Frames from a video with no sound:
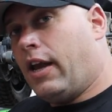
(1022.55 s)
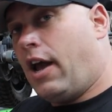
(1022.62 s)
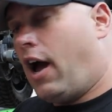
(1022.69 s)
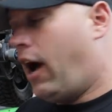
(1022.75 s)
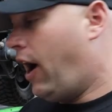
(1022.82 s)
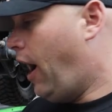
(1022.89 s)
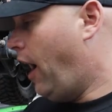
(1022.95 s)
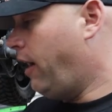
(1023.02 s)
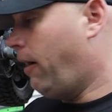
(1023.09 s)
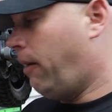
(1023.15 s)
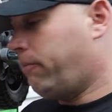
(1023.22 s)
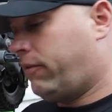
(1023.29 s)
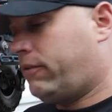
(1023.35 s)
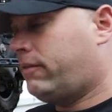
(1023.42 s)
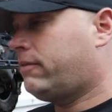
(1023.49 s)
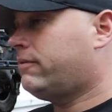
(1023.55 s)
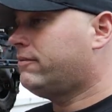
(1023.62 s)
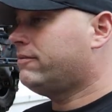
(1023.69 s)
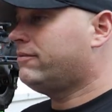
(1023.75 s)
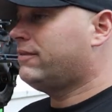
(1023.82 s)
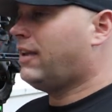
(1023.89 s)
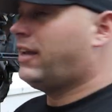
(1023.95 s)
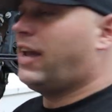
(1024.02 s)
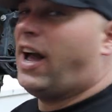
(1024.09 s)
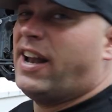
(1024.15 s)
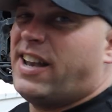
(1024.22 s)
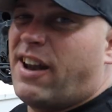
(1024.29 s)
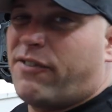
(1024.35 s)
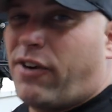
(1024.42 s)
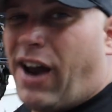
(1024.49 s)
And I, I yeah,
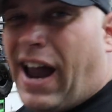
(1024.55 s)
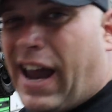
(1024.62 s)
I never.